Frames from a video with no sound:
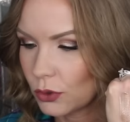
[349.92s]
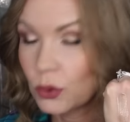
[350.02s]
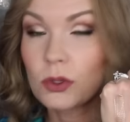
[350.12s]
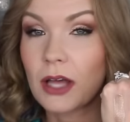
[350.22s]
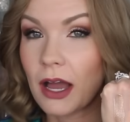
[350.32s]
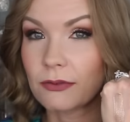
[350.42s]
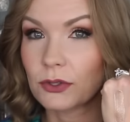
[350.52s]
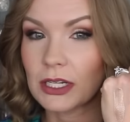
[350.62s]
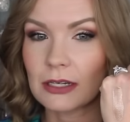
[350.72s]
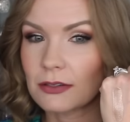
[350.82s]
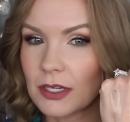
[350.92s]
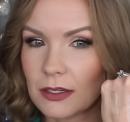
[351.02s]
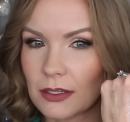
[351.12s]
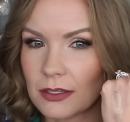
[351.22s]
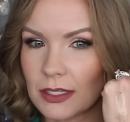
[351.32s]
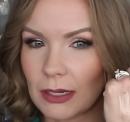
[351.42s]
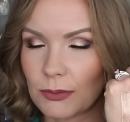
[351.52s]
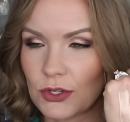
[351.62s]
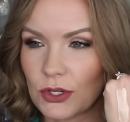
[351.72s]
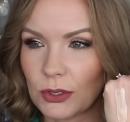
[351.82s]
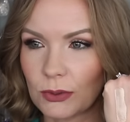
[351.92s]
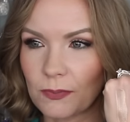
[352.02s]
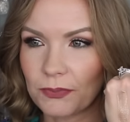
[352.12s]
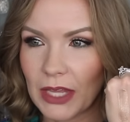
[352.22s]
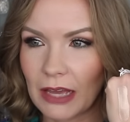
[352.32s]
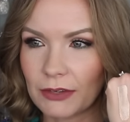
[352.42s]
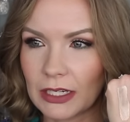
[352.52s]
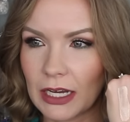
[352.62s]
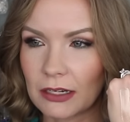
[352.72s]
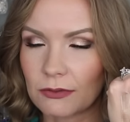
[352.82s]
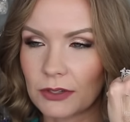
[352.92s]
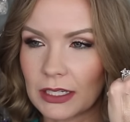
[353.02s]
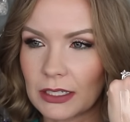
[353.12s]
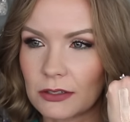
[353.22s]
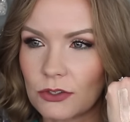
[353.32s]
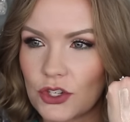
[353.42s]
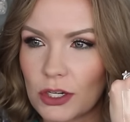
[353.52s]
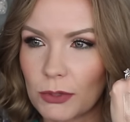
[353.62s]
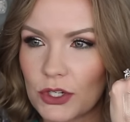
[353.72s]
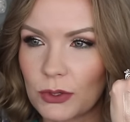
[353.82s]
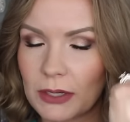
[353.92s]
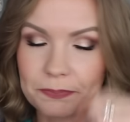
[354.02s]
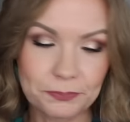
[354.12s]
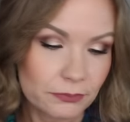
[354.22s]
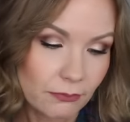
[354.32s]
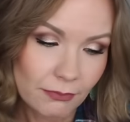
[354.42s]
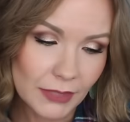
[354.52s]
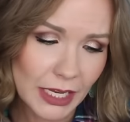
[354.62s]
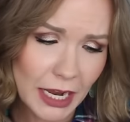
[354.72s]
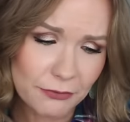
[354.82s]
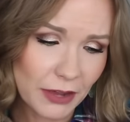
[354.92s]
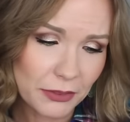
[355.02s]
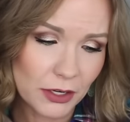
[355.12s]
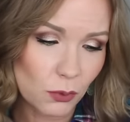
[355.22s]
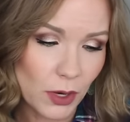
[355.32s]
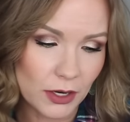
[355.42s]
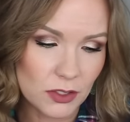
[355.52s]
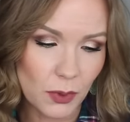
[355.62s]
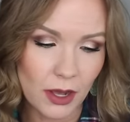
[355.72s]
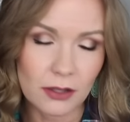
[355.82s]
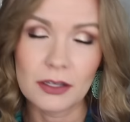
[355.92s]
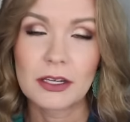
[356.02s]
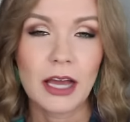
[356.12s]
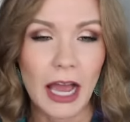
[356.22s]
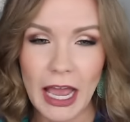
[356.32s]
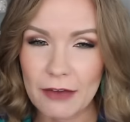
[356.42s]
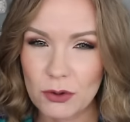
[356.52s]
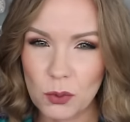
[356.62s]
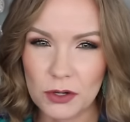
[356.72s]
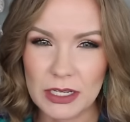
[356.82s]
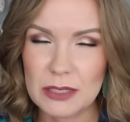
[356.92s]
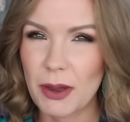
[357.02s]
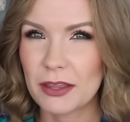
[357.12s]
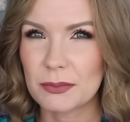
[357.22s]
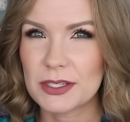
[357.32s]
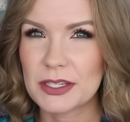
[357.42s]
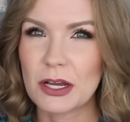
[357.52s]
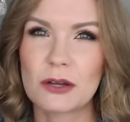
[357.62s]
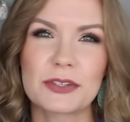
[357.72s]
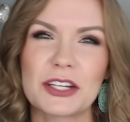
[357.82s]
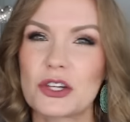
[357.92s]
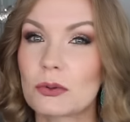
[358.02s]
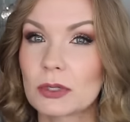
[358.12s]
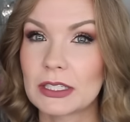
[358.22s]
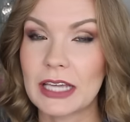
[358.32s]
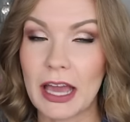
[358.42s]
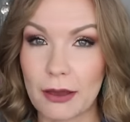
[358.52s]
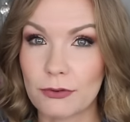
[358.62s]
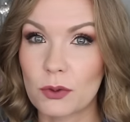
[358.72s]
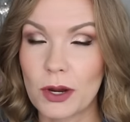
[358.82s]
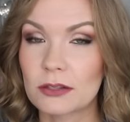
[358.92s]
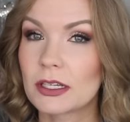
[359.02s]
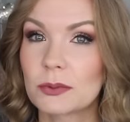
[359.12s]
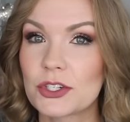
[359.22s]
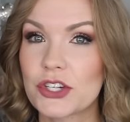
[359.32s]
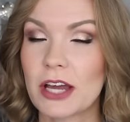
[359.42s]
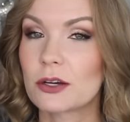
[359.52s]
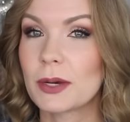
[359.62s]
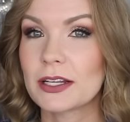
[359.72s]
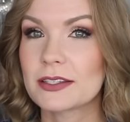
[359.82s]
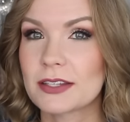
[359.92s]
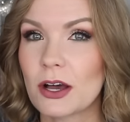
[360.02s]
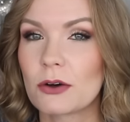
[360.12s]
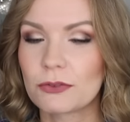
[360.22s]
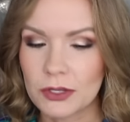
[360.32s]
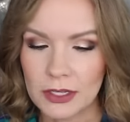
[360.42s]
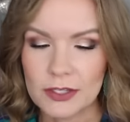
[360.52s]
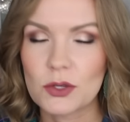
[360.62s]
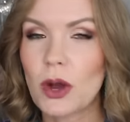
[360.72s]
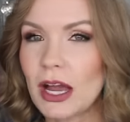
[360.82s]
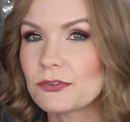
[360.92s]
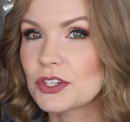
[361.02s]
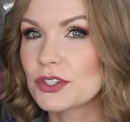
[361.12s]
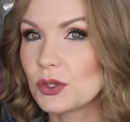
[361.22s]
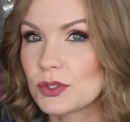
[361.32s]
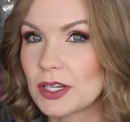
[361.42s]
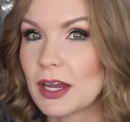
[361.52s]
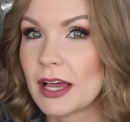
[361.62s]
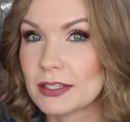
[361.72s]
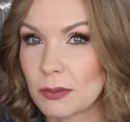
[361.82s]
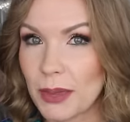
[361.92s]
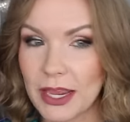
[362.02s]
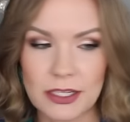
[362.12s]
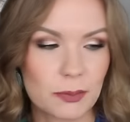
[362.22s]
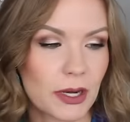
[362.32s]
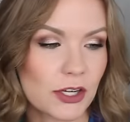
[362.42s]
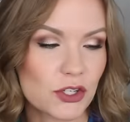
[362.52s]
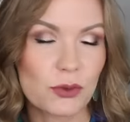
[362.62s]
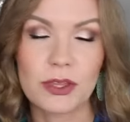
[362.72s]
Cool Ivory doesn't seem to have any kind of like a shimmer to it. And I found that it wears well. I haven't worn these by themselves. I don't really ever wear liquid shadow by itself, so I've just used it as a base, but I do